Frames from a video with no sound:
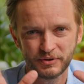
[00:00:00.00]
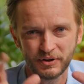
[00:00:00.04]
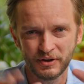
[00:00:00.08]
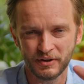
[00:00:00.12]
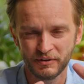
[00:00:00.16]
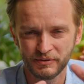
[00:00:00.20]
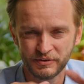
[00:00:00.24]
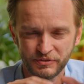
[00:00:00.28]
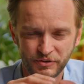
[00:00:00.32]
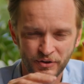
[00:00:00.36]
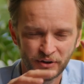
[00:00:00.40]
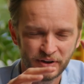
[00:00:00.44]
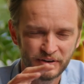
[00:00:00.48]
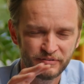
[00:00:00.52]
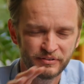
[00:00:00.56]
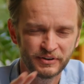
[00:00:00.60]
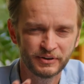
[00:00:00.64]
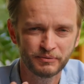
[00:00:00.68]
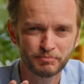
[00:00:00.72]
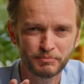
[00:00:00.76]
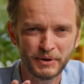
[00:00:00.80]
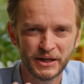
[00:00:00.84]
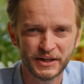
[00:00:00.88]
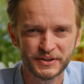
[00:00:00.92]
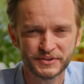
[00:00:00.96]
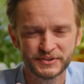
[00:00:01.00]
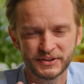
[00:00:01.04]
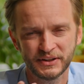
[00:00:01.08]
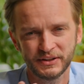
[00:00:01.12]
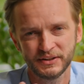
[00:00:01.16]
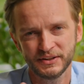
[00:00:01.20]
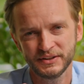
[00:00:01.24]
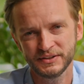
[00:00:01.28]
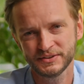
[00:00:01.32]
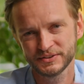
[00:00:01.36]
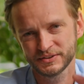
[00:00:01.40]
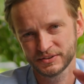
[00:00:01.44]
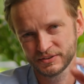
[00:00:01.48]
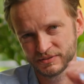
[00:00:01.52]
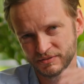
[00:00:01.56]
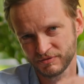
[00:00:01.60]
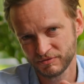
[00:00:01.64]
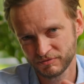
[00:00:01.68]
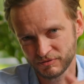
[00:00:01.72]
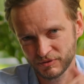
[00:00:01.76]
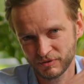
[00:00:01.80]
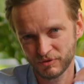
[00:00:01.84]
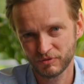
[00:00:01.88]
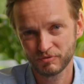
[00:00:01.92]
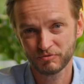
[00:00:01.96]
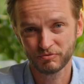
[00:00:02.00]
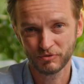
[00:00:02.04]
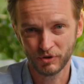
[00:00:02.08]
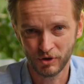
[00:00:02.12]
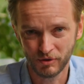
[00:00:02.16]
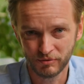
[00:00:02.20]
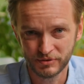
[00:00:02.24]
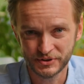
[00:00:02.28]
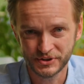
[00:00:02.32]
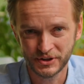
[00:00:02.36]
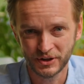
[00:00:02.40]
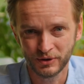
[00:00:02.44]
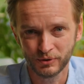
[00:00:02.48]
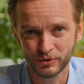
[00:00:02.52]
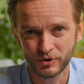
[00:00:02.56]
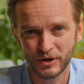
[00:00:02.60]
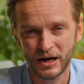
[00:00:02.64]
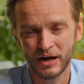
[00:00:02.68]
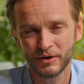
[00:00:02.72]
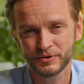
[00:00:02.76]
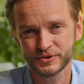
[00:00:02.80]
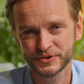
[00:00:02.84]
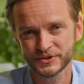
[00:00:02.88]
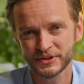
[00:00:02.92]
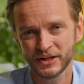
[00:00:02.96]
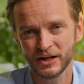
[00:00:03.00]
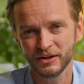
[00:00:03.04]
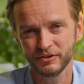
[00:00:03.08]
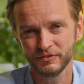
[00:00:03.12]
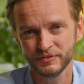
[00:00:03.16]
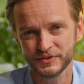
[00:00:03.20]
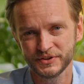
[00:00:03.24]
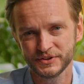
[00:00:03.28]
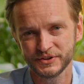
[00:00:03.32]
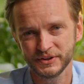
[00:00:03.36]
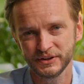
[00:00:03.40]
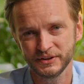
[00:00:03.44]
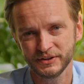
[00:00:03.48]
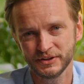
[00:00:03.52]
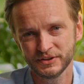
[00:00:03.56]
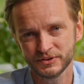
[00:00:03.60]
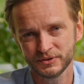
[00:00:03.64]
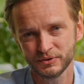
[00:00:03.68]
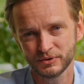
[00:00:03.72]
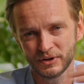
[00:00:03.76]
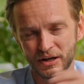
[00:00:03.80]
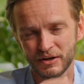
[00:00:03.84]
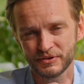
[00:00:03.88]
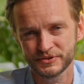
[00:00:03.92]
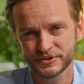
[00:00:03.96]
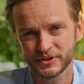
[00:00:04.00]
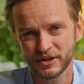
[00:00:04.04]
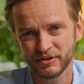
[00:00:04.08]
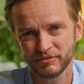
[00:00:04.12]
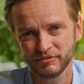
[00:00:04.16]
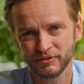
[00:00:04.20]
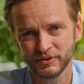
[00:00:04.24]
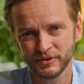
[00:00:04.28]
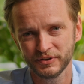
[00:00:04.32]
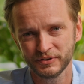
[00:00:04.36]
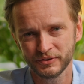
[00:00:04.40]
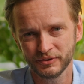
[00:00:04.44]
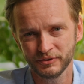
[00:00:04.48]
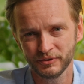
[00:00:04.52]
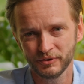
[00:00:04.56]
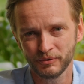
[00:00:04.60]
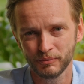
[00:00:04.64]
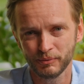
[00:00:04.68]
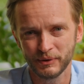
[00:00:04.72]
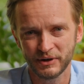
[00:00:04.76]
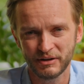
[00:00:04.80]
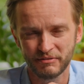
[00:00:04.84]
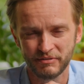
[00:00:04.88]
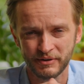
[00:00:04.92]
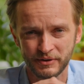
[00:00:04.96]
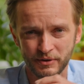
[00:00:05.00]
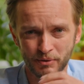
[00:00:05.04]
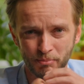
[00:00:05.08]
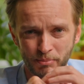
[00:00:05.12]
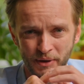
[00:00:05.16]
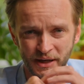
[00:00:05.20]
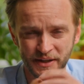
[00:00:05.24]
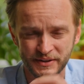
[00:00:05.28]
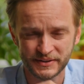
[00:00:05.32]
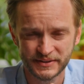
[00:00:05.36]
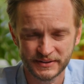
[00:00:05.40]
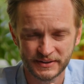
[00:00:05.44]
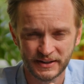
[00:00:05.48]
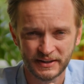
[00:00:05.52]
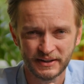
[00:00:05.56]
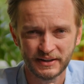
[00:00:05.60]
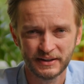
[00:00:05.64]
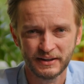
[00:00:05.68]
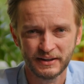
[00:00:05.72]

If you live in big cities, obviously look outside of the cities, look outside of London or wherever you're based.